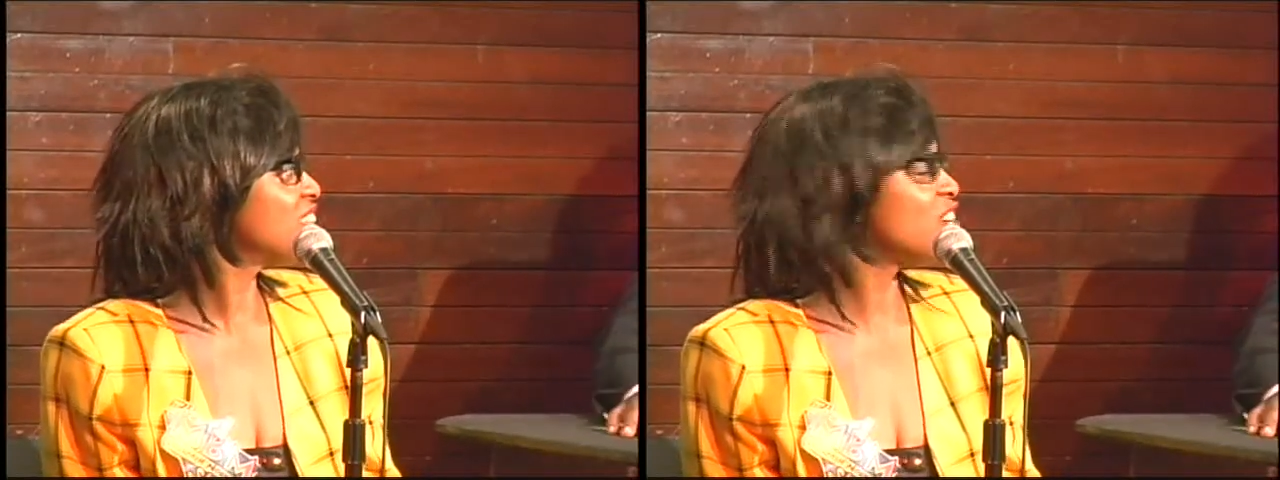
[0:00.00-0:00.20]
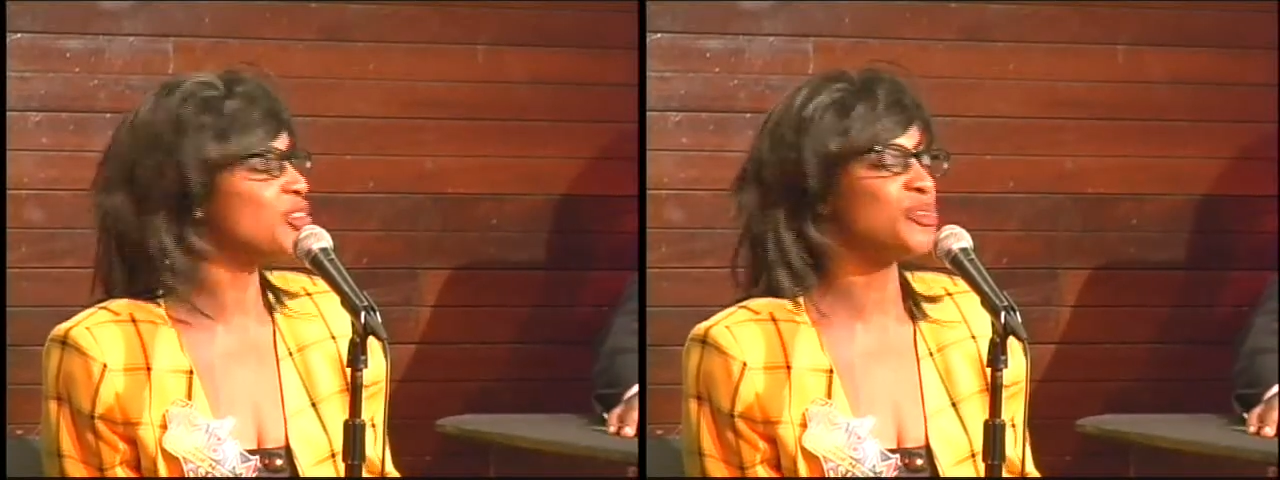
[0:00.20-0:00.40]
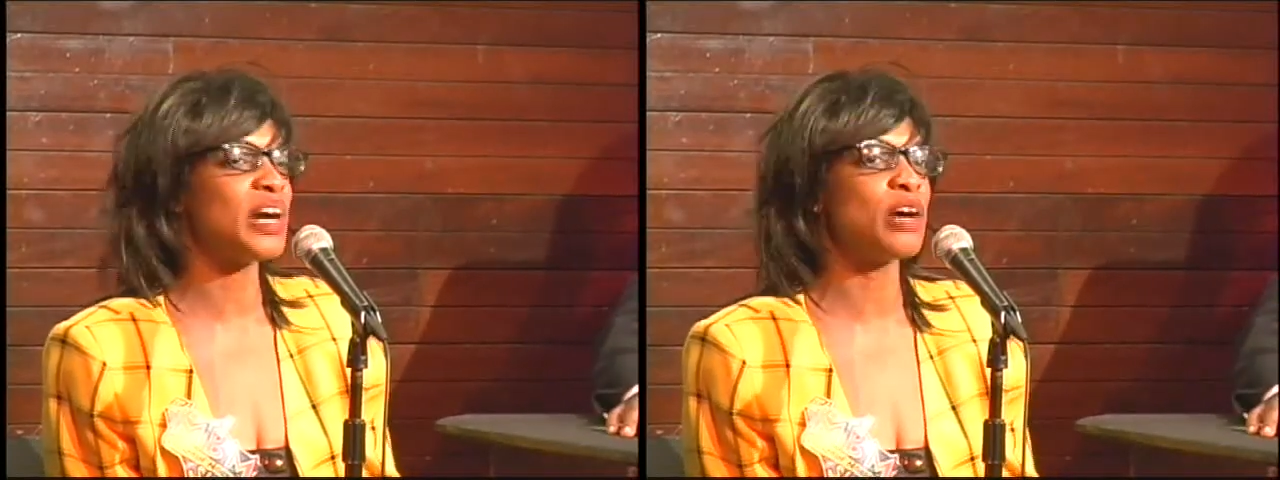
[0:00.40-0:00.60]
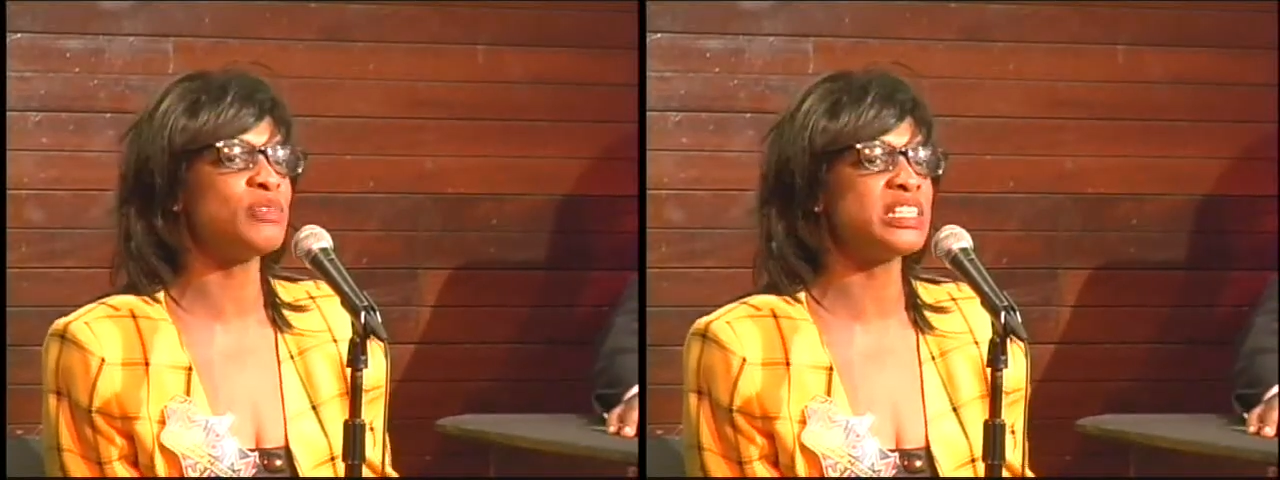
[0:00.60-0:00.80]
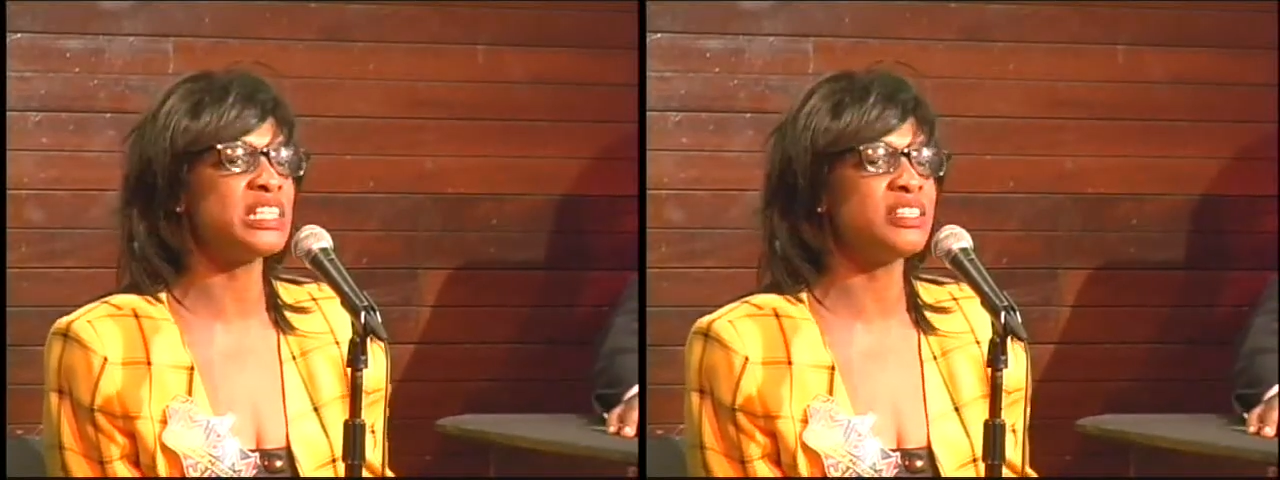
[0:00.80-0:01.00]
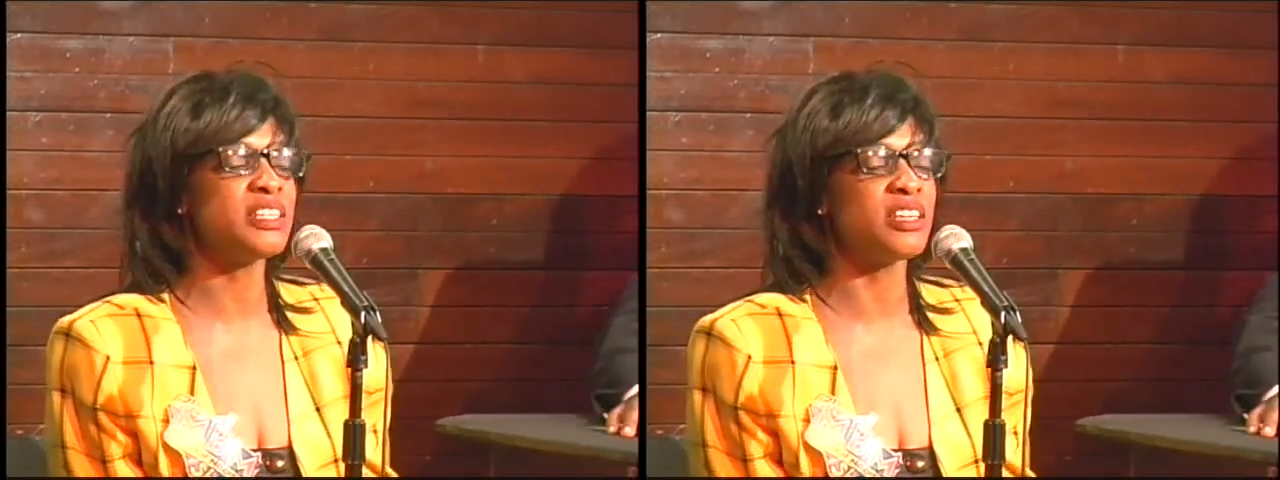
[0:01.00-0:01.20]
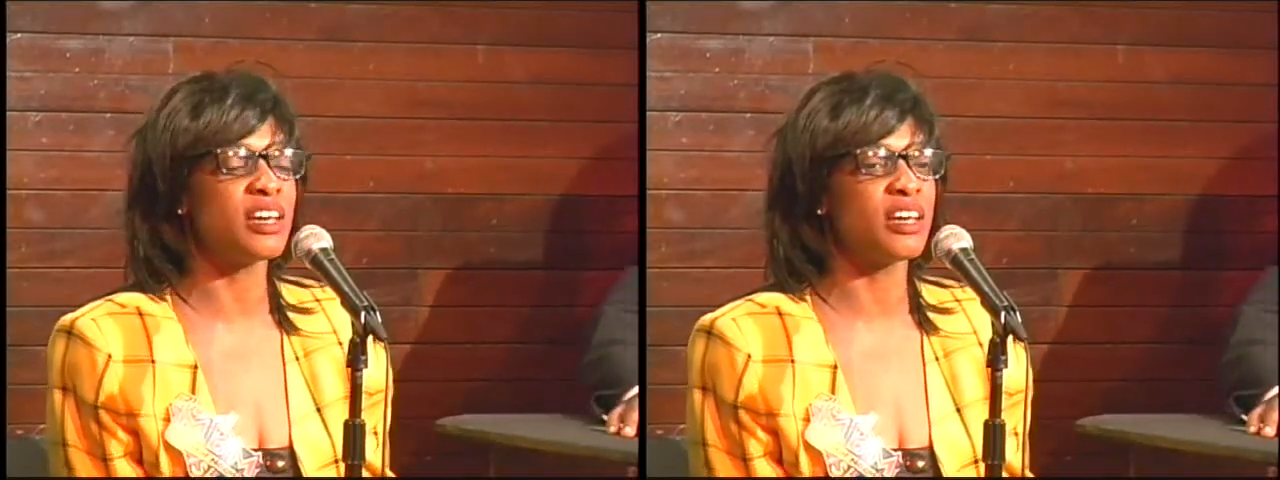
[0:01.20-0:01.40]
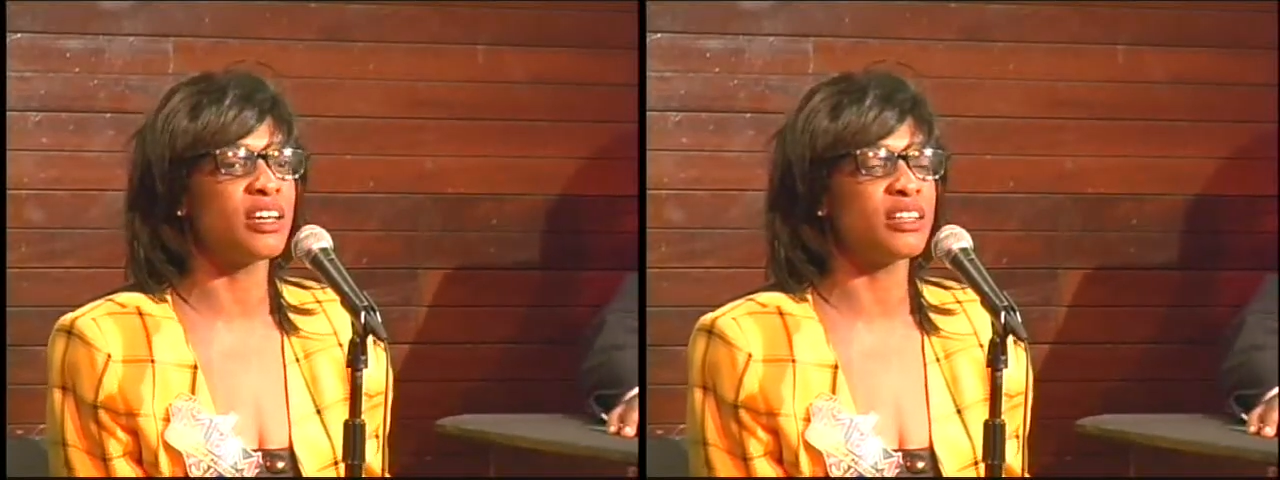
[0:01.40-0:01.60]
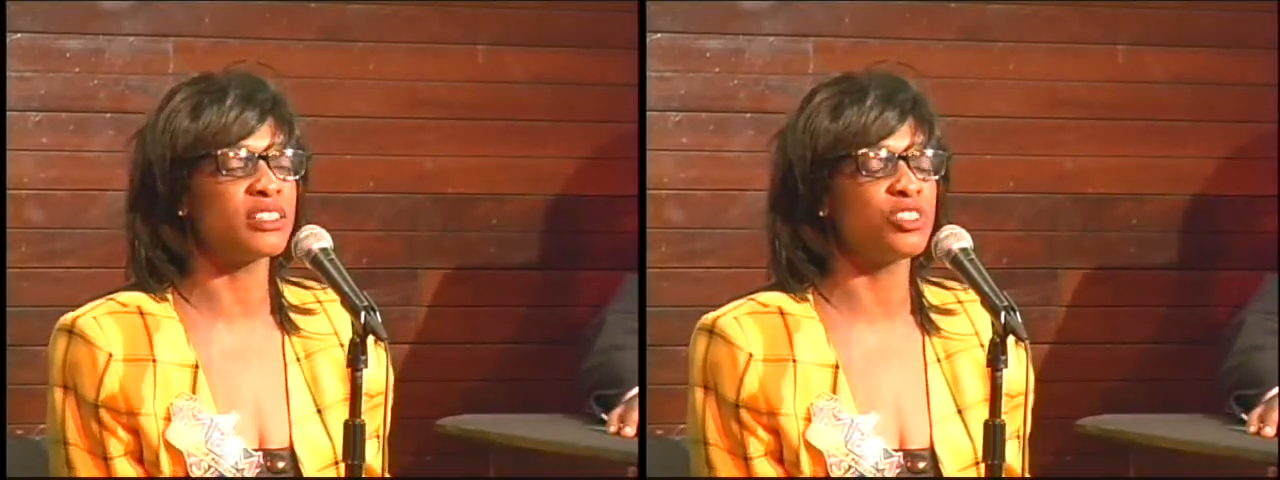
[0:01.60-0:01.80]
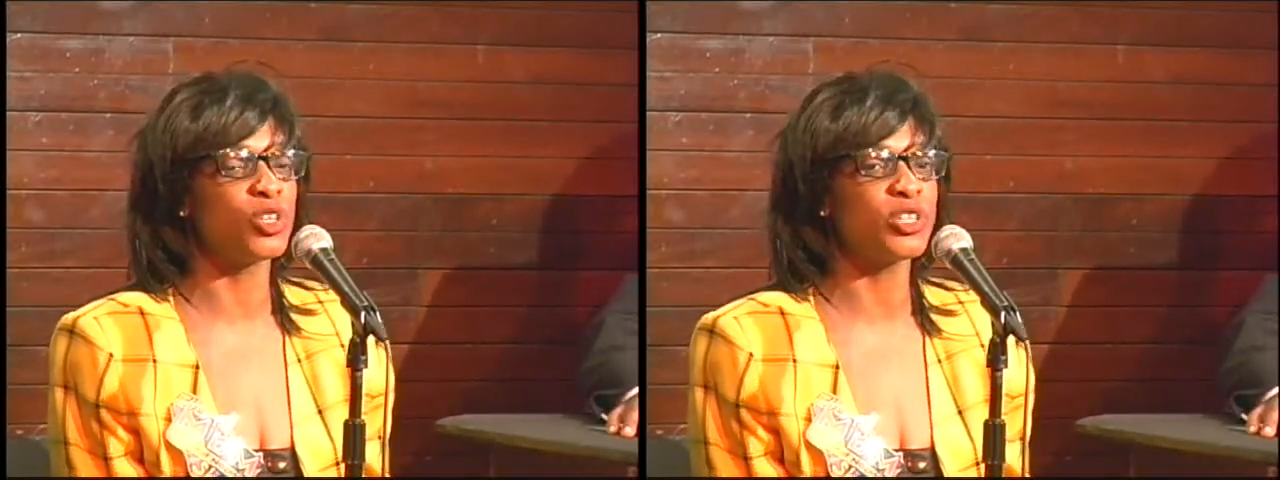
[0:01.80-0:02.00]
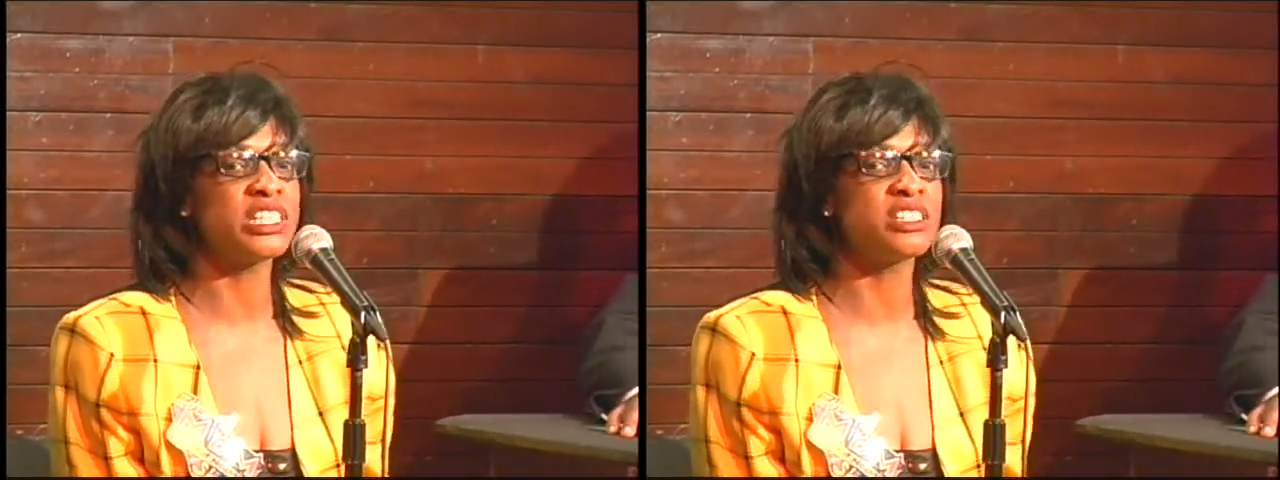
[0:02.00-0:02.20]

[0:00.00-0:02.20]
Oh, I was in the Dirty